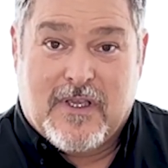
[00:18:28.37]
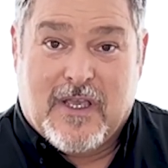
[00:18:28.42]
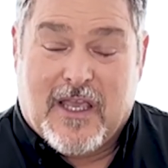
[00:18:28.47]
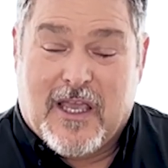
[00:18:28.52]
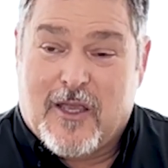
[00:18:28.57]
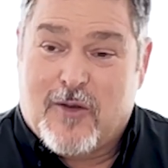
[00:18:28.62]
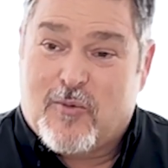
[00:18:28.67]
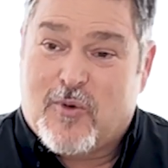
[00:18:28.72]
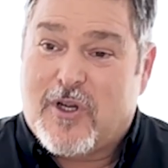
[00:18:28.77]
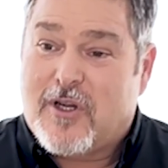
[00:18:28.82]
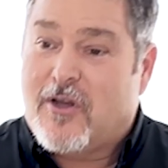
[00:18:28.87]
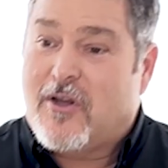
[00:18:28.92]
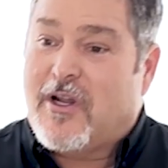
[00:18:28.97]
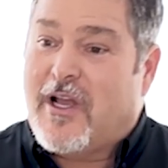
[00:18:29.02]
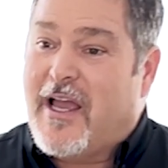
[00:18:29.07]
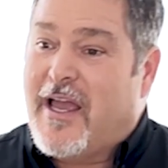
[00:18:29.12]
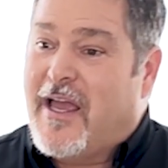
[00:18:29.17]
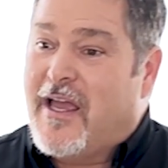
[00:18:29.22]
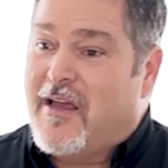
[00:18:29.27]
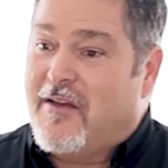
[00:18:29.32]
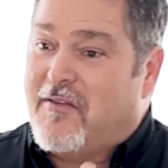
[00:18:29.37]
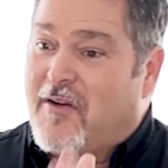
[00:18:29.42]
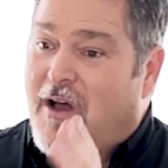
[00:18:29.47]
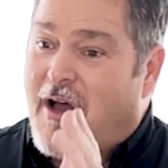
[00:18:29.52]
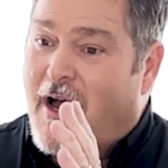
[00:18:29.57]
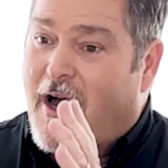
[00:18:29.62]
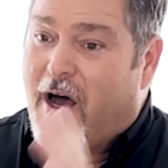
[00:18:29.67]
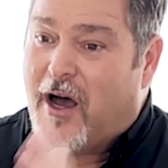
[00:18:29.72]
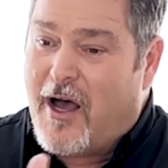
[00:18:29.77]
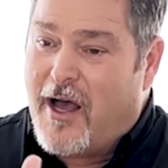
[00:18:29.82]
and we're going to have
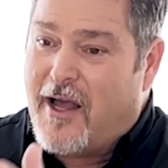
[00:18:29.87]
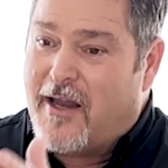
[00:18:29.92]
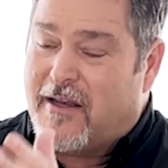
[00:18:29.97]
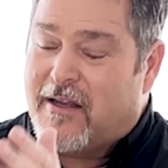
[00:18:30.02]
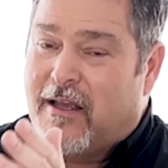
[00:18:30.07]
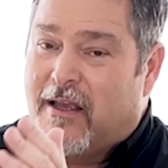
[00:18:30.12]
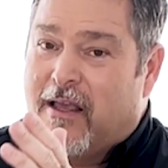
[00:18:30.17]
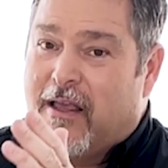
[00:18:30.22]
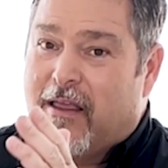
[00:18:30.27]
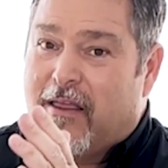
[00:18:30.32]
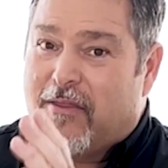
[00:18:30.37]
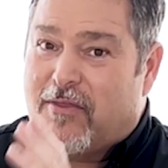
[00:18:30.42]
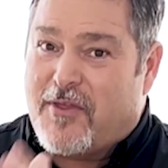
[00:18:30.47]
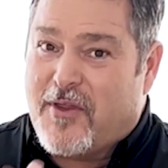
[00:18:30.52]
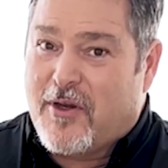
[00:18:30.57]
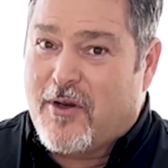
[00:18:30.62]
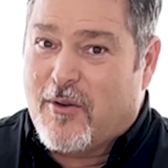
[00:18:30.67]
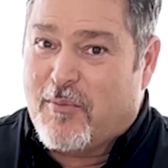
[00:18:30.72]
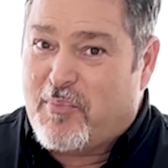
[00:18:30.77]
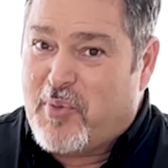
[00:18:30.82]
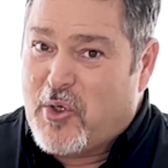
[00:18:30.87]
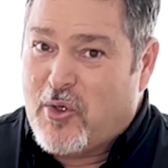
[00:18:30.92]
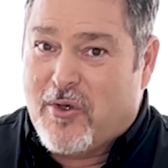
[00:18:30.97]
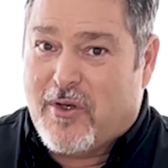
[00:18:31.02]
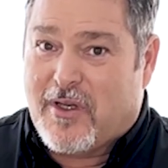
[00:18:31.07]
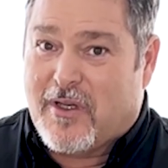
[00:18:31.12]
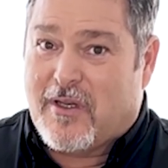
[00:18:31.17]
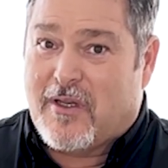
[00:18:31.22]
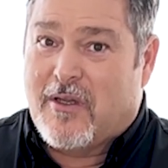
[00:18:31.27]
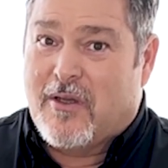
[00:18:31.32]
hot
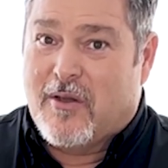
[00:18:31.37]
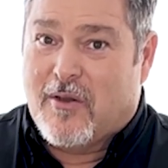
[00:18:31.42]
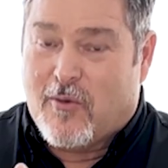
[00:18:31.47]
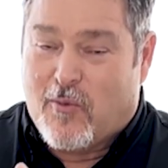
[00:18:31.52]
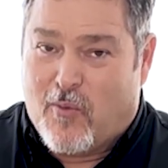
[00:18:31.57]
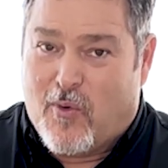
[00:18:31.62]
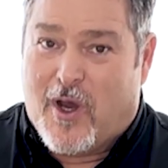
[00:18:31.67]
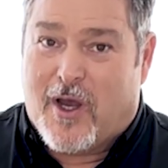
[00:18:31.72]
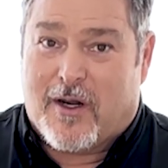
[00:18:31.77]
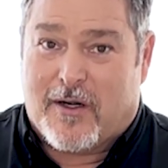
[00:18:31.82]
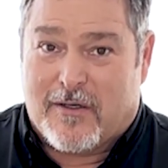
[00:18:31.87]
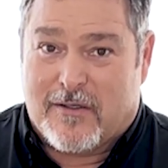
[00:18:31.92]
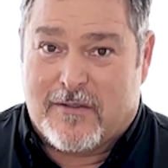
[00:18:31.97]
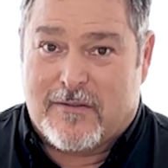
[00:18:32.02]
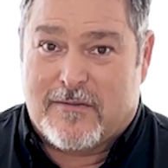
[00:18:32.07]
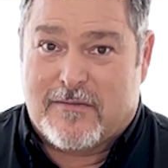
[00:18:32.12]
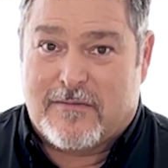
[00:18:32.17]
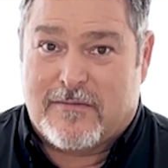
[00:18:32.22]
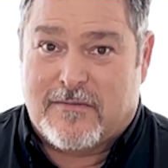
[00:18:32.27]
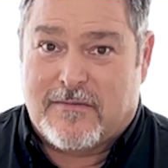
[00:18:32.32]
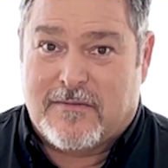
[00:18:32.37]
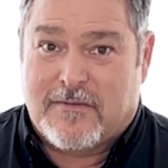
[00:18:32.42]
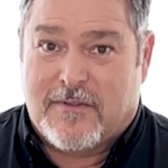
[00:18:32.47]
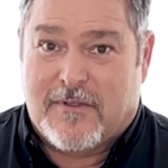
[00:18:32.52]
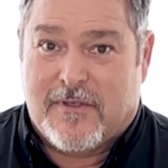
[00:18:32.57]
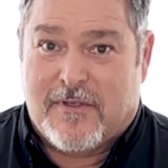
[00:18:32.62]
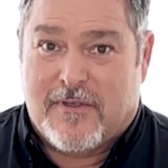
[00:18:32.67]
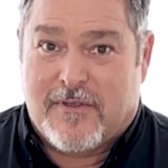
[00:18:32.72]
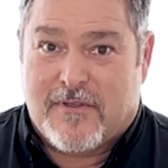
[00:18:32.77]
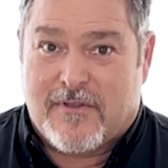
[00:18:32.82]
therapeutic water.
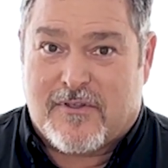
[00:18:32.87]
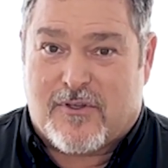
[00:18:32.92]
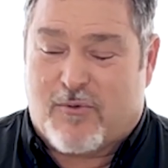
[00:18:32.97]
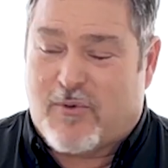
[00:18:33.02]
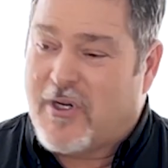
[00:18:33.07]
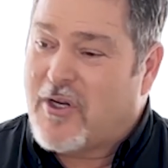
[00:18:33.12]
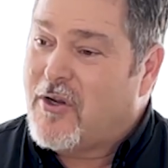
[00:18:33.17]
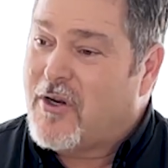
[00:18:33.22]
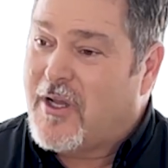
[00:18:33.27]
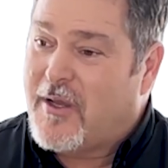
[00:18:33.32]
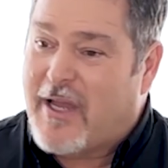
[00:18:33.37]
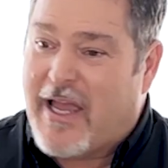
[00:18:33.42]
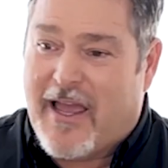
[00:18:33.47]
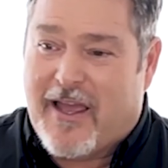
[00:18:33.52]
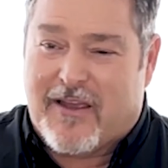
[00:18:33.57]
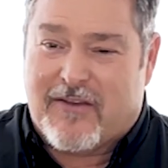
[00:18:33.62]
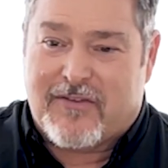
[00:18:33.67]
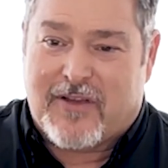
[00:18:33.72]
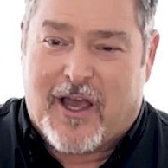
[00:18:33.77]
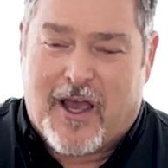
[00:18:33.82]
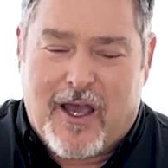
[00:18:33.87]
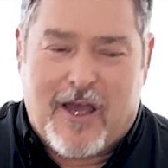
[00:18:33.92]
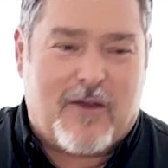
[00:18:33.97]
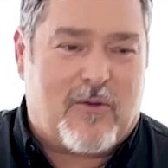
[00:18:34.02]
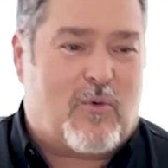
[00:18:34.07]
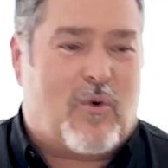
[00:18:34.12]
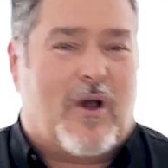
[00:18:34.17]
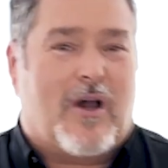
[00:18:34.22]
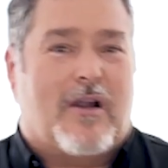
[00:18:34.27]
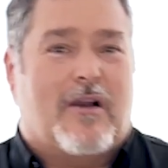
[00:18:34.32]
So we're going to have
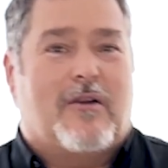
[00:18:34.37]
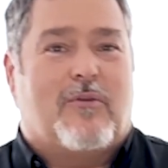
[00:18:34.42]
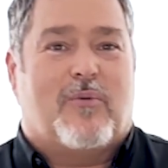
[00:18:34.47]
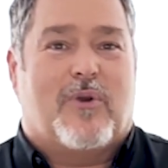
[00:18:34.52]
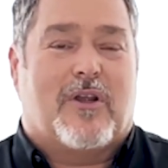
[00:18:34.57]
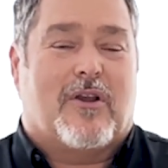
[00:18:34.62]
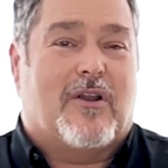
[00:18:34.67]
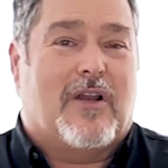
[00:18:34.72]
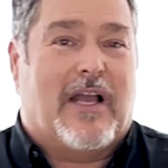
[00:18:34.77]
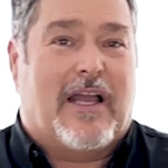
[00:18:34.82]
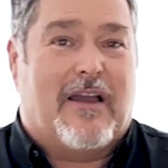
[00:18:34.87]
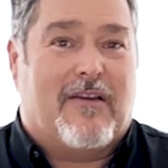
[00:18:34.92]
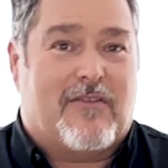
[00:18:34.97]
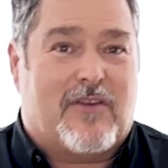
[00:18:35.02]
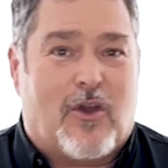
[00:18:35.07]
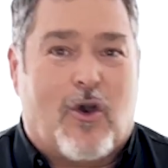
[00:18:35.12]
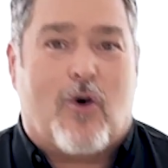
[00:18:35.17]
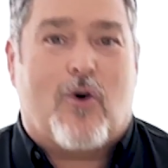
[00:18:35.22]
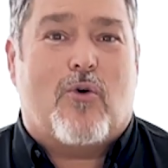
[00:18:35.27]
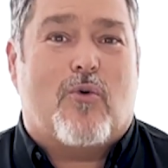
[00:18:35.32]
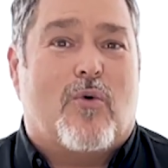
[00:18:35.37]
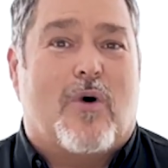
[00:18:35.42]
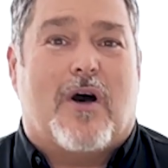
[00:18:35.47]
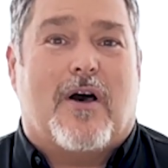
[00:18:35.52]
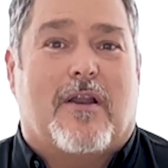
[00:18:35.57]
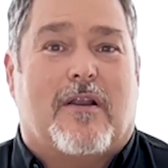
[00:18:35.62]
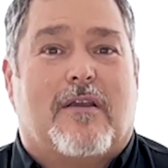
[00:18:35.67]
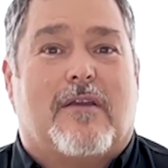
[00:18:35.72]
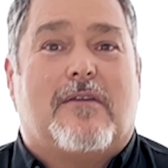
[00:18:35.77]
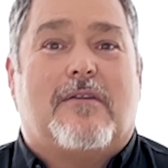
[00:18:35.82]
hot water, we're going to have cold
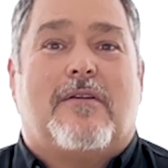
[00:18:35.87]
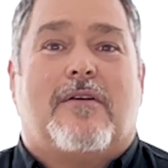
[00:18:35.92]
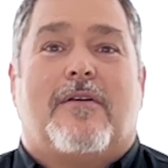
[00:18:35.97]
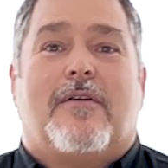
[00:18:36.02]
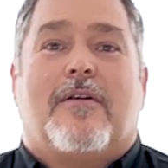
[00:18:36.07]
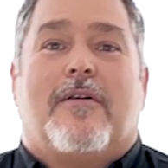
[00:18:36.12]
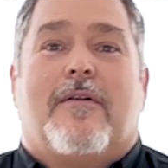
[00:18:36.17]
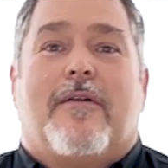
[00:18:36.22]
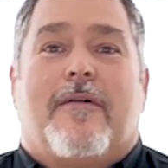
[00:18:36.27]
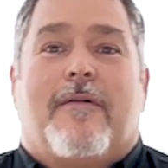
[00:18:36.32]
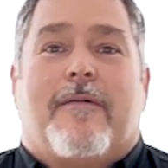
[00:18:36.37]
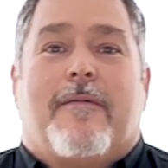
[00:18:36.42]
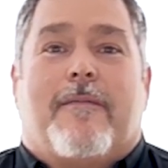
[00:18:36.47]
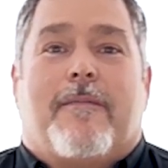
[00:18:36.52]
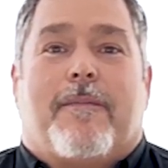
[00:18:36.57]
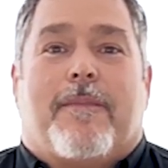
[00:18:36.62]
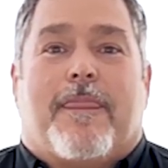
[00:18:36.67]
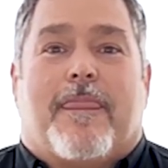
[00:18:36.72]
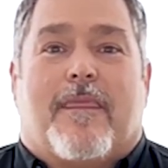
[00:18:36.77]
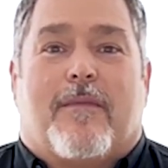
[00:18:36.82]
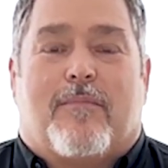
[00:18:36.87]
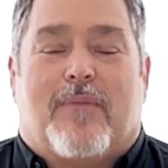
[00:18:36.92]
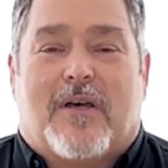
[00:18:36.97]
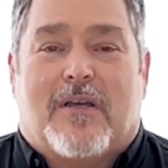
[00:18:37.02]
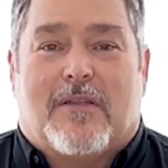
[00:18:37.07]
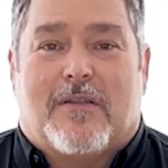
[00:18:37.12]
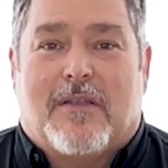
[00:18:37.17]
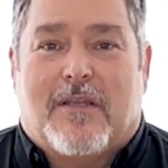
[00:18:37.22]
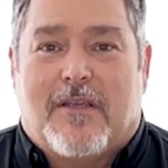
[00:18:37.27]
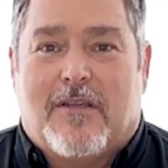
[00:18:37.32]
water,
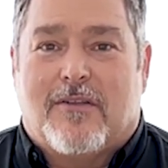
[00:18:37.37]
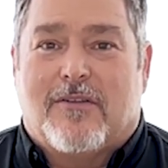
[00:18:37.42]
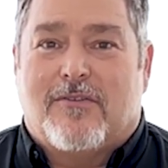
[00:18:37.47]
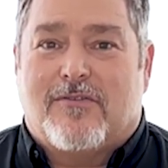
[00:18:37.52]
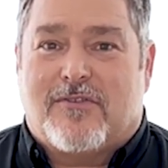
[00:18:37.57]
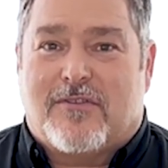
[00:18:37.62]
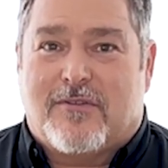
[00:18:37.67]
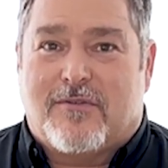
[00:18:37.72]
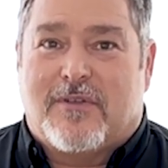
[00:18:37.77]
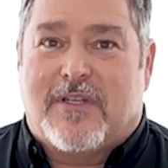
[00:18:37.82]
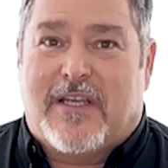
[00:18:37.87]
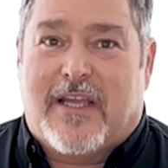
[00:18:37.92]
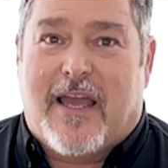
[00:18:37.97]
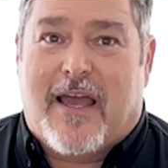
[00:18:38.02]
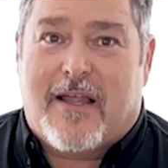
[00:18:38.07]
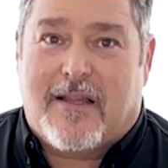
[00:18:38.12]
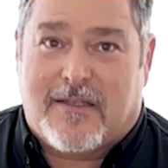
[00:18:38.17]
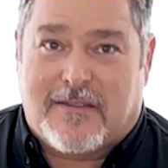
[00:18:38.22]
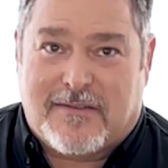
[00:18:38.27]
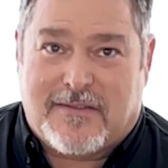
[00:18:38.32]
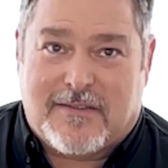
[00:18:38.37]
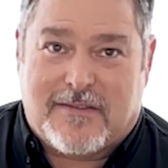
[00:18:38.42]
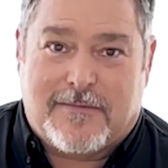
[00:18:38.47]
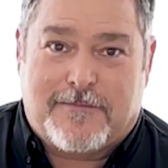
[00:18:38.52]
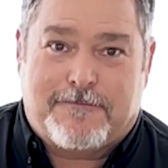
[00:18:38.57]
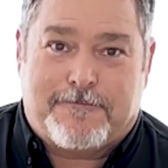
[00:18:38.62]
but here's the reality.